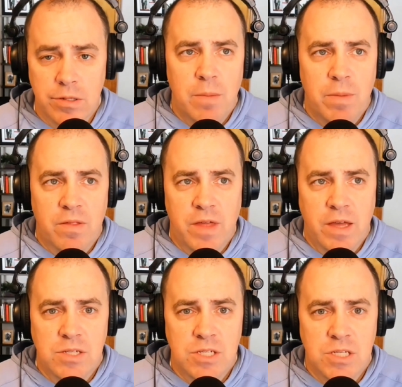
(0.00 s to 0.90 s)
keeping
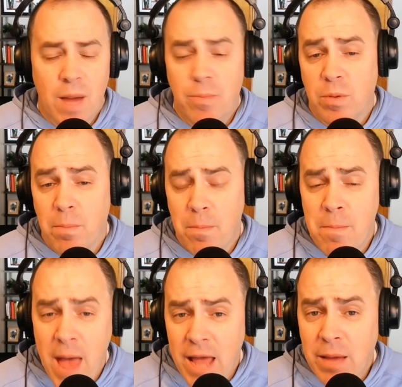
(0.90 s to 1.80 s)
things separate
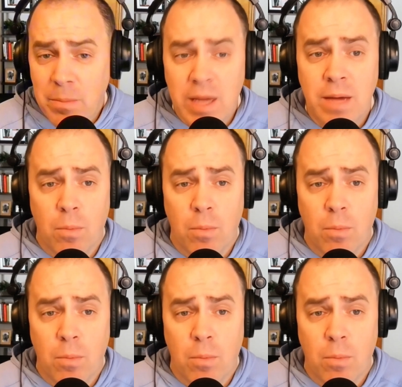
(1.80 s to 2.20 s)
may be